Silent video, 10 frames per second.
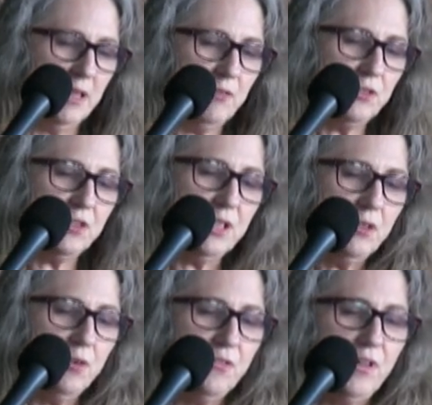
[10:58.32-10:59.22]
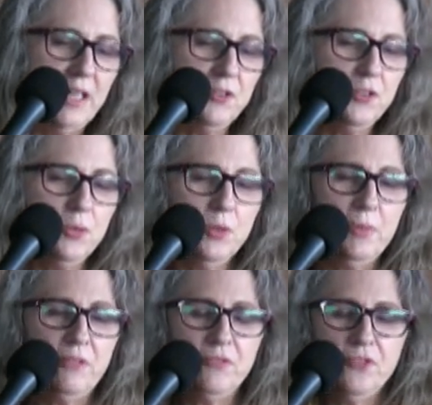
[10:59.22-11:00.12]
If you see no face, you will
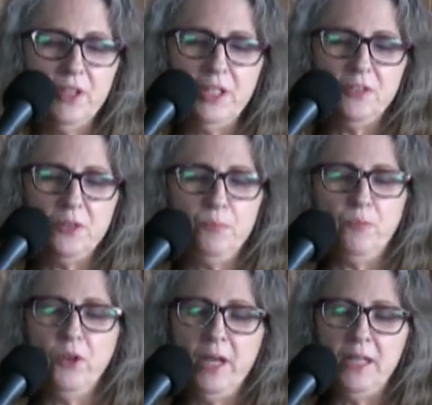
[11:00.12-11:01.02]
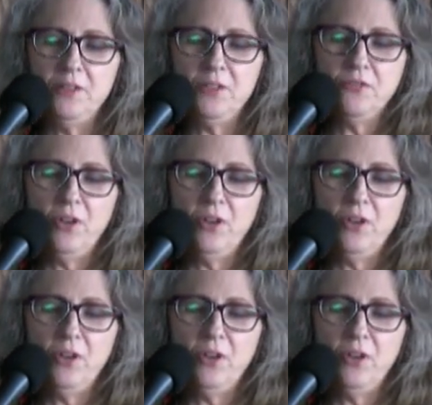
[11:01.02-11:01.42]
be free to pray to